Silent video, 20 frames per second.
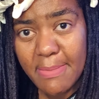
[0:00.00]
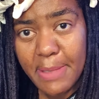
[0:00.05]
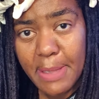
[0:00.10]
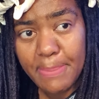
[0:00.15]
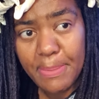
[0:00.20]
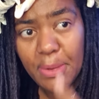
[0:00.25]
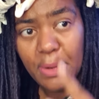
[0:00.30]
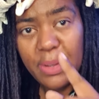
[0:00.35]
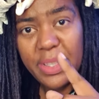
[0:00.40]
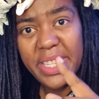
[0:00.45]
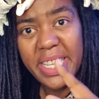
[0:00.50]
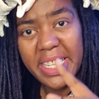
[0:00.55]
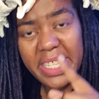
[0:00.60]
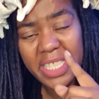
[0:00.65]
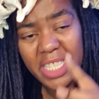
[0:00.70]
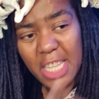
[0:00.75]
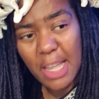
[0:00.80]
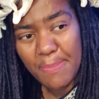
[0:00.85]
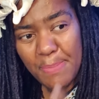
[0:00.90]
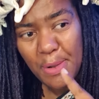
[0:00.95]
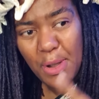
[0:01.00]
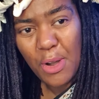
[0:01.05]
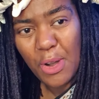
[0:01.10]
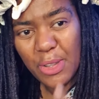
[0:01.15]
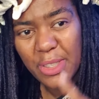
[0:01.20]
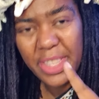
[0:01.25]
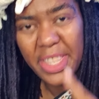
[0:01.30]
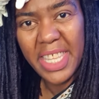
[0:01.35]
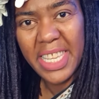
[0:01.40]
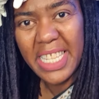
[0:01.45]
People, they step
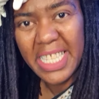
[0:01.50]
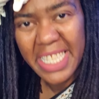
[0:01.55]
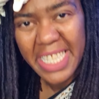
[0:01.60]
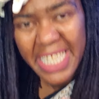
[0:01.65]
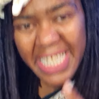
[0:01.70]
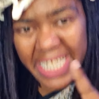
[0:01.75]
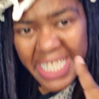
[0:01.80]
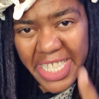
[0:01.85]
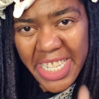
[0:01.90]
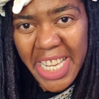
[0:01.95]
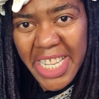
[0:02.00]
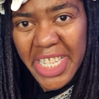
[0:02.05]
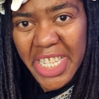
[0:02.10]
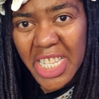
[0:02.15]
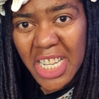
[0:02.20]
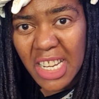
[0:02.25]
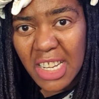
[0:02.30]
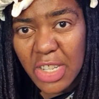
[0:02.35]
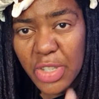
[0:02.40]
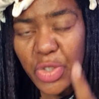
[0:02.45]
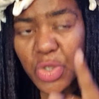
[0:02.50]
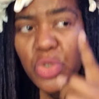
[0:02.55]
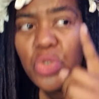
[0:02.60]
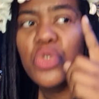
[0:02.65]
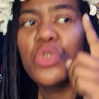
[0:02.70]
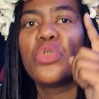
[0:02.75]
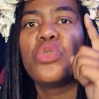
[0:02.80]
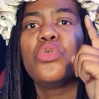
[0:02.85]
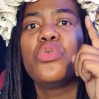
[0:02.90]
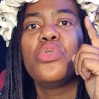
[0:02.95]
on things intentionally due
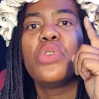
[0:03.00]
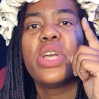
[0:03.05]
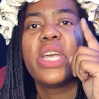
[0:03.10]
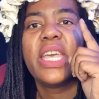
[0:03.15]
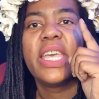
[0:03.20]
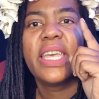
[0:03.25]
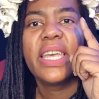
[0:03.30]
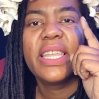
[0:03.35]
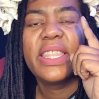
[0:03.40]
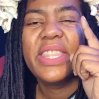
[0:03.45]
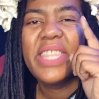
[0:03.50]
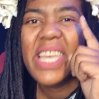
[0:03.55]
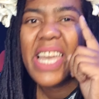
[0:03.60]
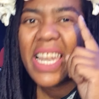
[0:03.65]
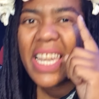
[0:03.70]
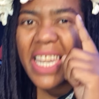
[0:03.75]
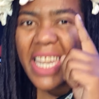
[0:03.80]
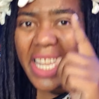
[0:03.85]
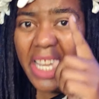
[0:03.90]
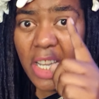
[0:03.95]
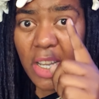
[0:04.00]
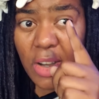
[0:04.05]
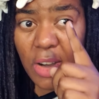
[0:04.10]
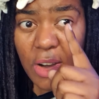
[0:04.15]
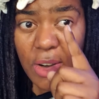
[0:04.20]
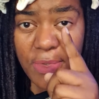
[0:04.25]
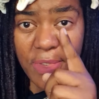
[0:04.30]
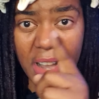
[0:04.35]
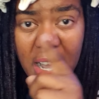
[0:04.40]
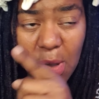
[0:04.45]
to their lack
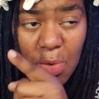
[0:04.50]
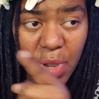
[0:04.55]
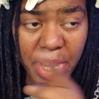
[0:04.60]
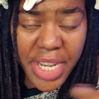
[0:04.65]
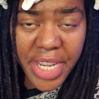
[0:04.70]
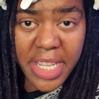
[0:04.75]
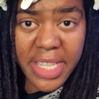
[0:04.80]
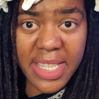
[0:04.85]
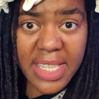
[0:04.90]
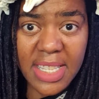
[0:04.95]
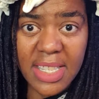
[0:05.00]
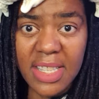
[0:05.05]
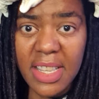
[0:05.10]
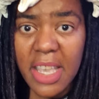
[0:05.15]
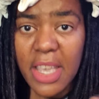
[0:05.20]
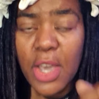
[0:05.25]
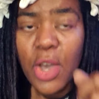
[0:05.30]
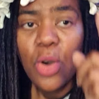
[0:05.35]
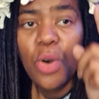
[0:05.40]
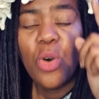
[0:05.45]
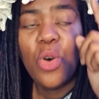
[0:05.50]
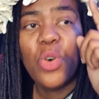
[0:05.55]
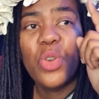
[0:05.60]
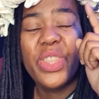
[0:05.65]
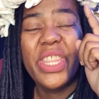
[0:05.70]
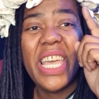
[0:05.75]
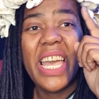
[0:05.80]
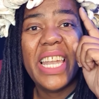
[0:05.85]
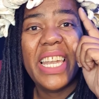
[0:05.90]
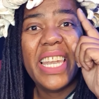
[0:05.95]
of awareness or
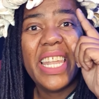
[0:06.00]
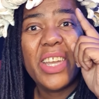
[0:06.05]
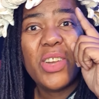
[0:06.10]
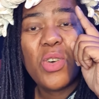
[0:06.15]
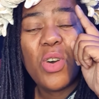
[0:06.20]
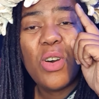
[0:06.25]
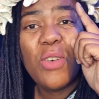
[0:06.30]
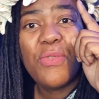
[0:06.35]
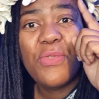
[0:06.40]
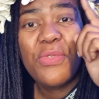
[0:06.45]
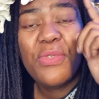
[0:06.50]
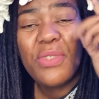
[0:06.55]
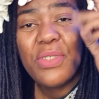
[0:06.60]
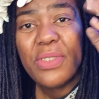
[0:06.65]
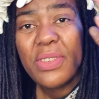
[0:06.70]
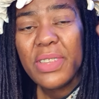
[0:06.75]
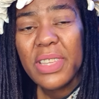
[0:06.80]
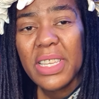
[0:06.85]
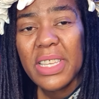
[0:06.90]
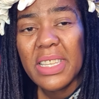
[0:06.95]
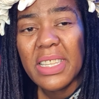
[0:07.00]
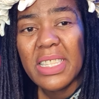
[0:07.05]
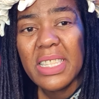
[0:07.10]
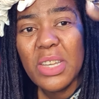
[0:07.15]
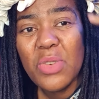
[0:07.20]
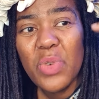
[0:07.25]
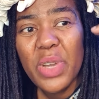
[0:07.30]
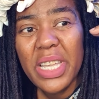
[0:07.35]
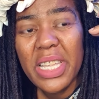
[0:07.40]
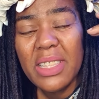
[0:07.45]
their lack of uh,
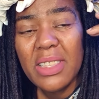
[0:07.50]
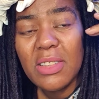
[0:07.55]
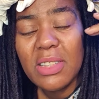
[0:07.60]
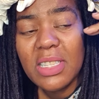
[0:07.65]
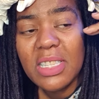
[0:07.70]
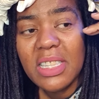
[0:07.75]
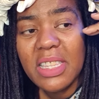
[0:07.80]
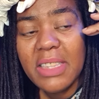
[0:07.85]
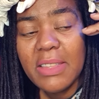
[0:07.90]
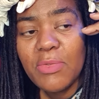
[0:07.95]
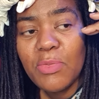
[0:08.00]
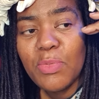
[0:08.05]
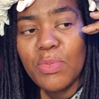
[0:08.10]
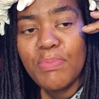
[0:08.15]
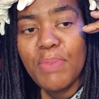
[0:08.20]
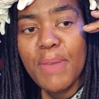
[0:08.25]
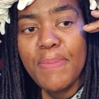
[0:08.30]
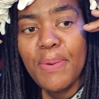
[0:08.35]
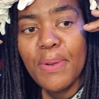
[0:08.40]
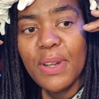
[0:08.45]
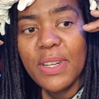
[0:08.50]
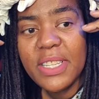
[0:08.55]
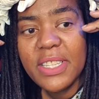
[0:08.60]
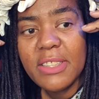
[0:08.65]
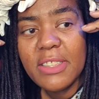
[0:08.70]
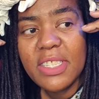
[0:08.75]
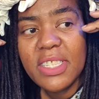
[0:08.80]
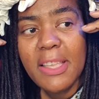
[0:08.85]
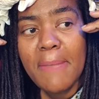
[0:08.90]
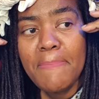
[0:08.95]
the way the, the people,
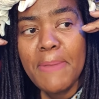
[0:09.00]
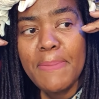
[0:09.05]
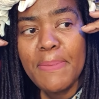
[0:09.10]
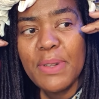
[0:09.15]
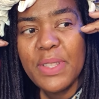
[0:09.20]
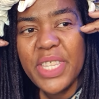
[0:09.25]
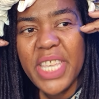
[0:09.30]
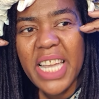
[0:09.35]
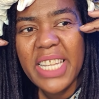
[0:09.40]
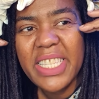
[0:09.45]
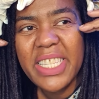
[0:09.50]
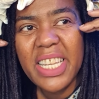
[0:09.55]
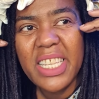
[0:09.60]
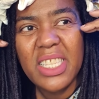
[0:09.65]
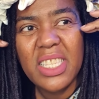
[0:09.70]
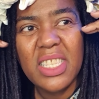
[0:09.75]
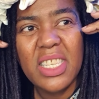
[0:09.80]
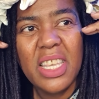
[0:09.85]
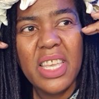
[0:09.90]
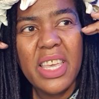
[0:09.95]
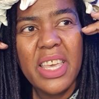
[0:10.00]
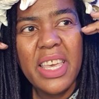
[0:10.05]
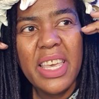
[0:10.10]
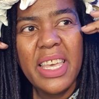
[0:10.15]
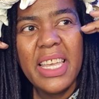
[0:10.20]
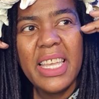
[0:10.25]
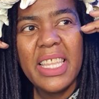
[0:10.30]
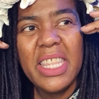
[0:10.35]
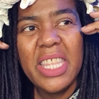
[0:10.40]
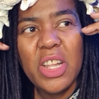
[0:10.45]
some people, they are just,
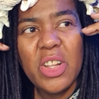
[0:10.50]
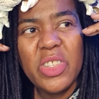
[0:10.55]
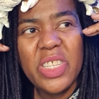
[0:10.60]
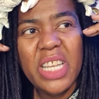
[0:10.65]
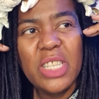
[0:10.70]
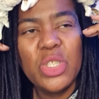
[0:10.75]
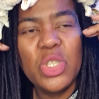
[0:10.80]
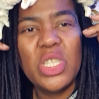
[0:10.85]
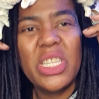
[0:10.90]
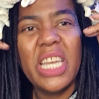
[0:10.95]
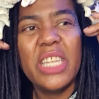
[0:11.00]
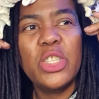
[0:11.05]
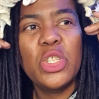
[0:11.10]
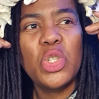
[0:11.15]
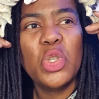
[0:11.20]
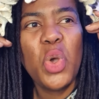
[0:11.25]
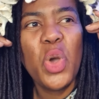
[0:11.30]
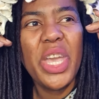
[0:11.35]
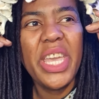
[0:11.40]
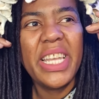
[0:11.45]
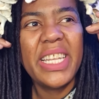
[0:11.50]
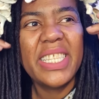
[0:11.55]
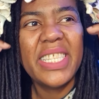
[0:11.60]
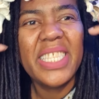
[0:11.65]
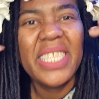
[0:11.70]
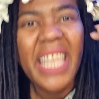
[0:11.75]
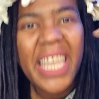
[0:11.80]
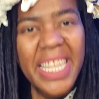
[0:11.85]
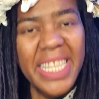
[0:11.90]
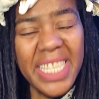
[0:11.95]
they'll just get so
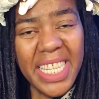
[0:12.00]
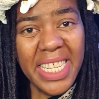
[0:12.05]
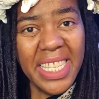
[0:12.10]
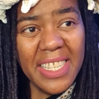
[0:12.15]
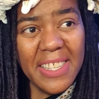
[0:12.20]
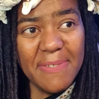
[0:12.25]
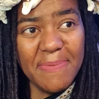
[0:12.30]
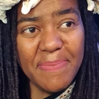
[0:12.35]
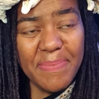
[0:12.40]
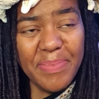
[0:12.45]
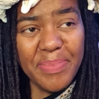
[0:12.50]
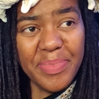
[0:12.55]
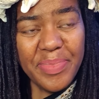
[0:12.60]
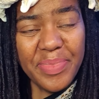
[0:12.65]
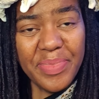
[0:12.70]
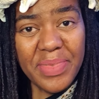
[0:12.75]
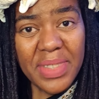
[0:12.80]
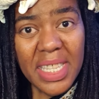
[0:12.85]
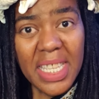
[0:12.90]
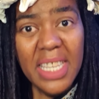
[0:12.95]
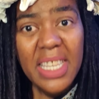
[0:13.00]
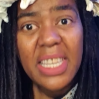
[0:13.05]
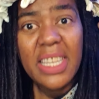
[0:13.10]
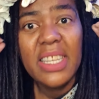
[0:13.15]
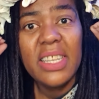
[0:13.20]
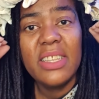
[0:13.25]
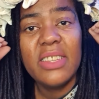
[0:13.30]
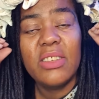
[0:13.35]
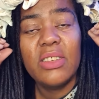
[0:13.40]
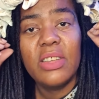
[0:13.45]
excited,
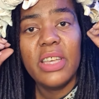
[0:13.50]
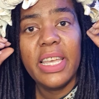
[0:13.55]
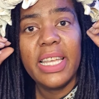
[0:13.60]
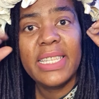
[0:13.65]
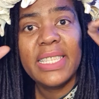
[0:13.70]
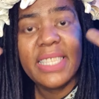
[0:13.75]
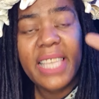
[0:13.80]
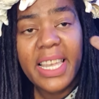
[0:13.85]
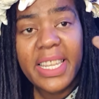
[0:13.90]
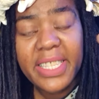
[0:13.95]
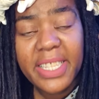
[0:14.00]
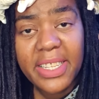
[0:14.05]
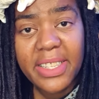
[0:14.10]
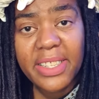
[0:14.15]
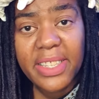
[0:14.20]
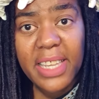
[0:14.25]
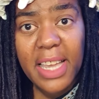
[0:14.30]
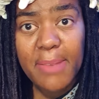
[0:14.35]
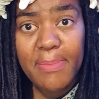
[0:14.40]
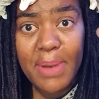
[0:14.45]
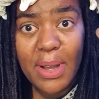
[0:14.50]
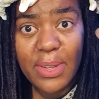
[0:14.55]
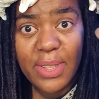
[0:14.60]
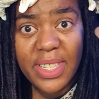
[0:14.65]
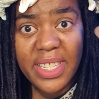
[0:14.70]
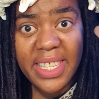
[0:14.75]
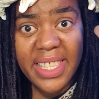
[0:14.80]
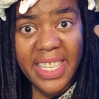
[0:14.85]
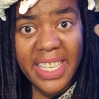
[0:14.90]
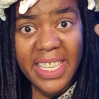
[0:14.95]
excited
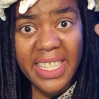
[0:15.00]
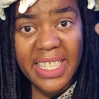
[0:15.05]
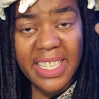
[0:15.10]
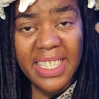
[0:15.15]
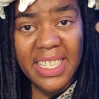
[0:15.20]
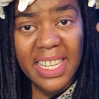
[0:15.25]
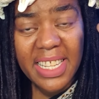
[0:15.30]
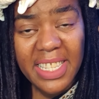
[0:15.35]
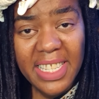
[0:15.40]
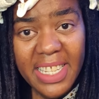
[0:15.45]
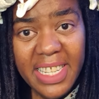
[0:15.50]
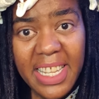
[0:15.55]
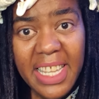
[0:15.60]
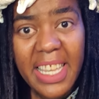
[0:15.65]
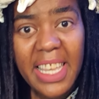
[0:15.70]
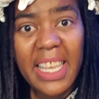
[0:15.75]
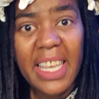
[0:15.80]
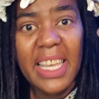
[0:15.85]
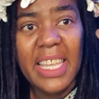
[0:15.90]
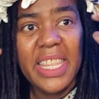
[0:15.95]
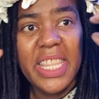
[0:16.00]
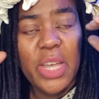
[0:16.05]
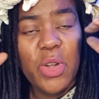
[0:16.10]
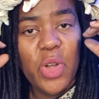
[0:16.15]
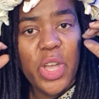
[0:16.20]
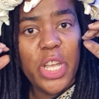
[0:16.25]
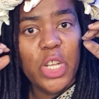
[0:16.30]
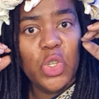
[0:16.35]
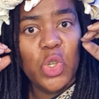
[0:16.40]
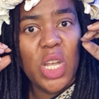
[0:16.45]
about things that
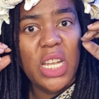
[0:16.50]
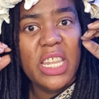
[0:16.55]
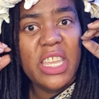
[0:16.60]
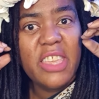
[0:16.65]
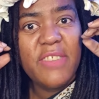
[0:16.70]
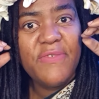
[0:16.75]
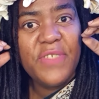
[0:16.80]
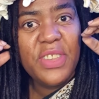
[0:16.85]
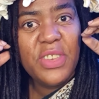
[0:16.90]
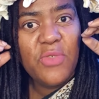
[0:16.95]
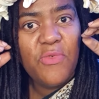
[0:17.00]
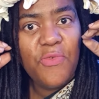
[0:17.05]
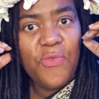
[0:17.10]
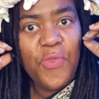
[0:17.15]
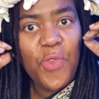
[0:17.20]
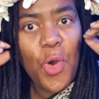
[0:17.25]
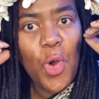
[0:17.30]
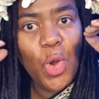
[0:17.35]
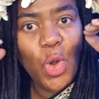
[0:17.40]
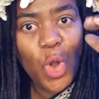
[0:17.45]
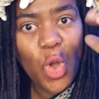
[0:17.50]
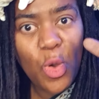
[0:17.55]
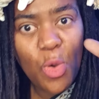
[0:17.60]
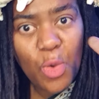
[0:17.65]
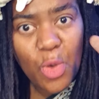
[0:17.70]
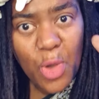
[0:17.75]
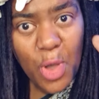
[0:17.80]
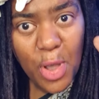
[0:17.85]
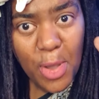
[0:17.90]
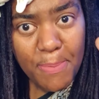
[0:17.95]
they'll actually even
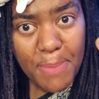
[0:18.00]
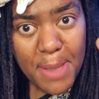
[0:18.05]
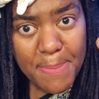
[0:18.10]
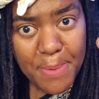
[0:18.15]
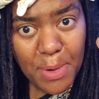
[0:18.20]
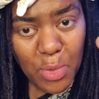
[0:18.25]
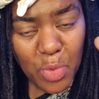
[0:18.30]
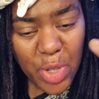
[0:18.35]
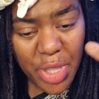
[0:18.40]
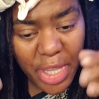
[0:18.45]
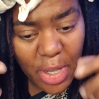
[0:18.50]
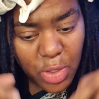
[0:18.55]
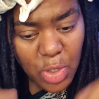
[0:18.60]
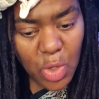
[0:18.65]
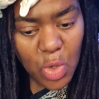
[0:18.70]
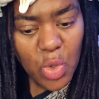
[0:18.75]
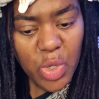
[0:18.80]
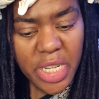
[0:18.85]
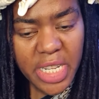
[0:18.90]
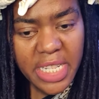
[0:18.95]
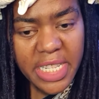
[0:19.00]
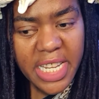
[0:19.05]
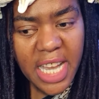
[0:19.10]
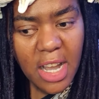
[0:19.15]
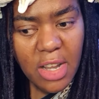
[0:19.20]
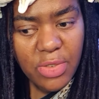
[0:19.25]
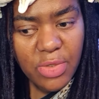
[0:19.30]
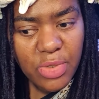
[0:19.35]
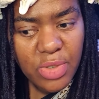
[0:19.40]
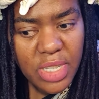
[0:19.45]
follow people without looking
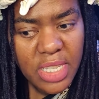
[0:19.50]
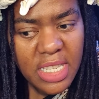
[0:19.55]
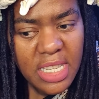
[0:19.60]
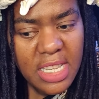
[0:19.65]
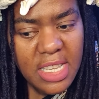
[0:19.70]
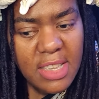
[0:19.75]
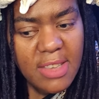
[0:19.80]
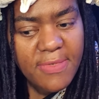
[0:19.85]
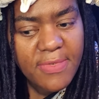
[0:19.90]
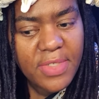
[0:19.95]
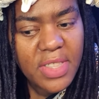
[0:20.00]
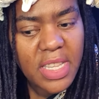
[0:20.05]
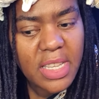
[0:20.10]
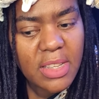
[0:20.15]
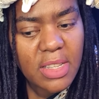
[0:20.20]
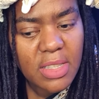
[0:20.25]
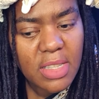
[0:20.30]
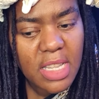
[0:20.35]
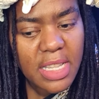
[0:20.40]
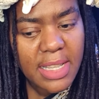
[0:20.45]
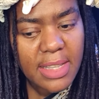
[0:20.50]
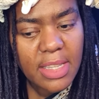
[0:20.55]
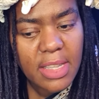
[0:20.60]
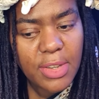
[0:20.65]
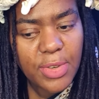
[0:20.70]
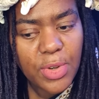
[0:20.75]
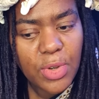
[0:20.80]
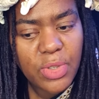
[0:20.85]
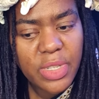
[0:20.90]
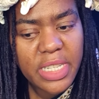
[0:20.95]
down to see if the, the,
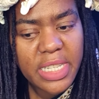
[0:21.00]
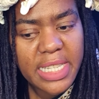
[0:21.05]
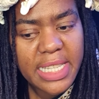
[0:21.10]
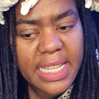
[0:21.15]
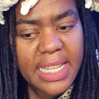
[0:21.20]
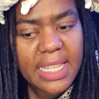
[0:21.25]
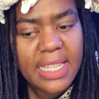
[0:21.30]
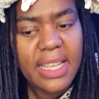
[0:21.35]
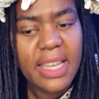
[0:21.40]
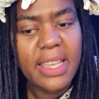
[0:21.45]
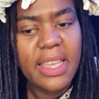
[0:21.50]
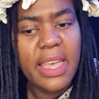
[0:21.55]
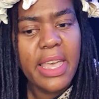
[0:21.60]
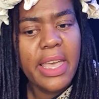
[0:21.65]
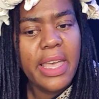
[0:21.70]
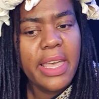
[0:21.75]
the road is clear.